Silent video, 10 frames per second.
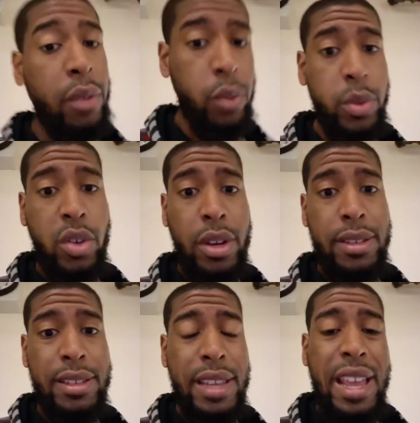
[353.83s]
And what's
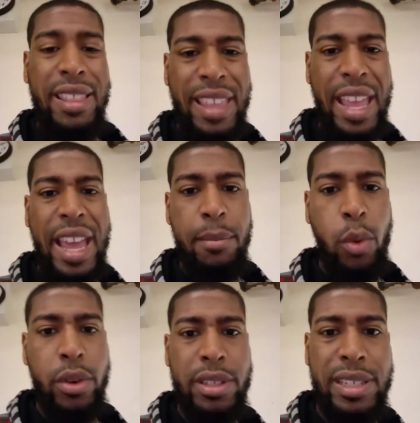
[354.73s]
crazy is they had
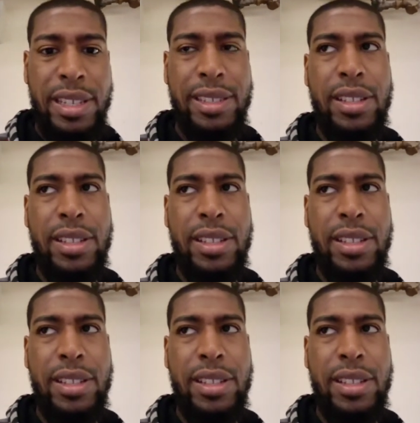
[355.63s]
more assists